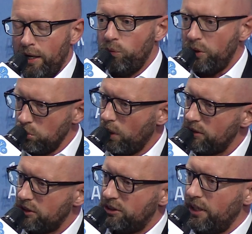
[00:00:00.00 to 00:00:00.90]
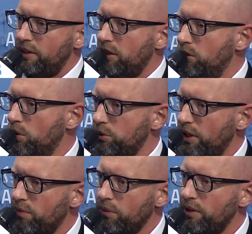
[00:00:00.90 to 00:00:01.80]
We do understand that not
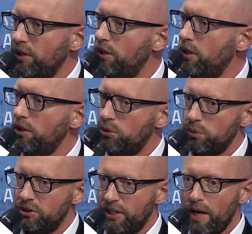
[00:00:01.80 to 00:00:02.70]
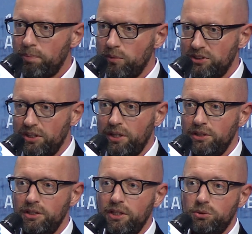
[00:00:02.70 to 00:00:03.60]
everyone in NATO is happy with an
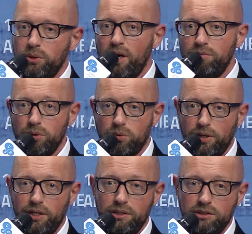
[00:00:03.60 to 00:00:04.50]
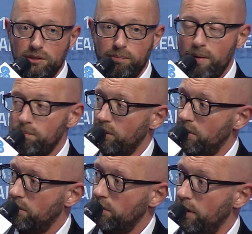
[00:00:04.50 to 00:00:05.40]
idea to have Ukraine as a member.
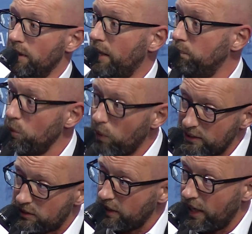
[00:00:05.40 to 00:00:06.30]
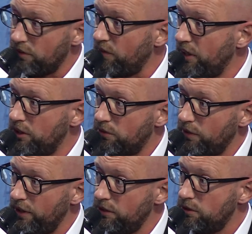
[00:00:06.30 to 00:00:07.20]
And let me once again
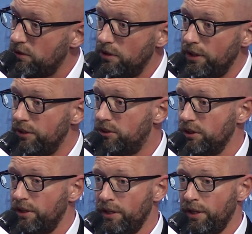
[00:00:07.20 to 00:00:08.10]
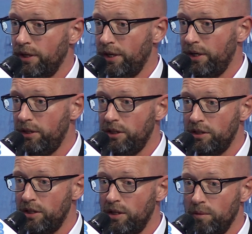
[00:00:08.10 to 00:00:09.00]
reiterate that
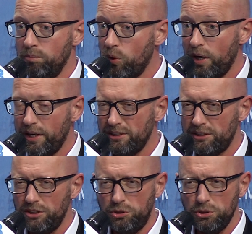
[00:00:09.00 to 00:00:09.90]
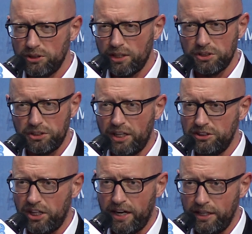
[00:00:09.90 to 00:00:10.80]
in Bucharest in
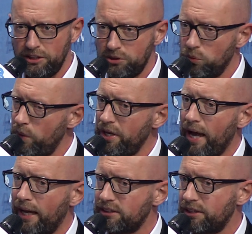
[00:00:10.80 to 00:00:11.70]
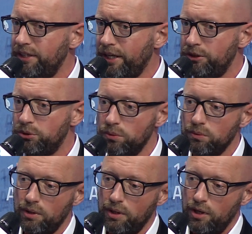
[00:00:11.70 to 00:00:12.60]
2008, we asked
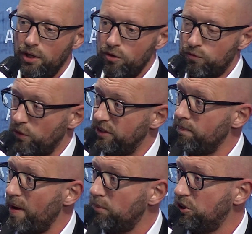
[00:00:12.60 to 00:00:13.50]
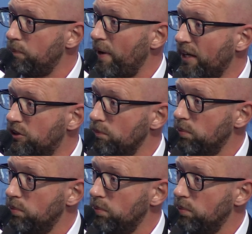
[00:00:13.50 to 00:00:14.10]
NATO for the membership action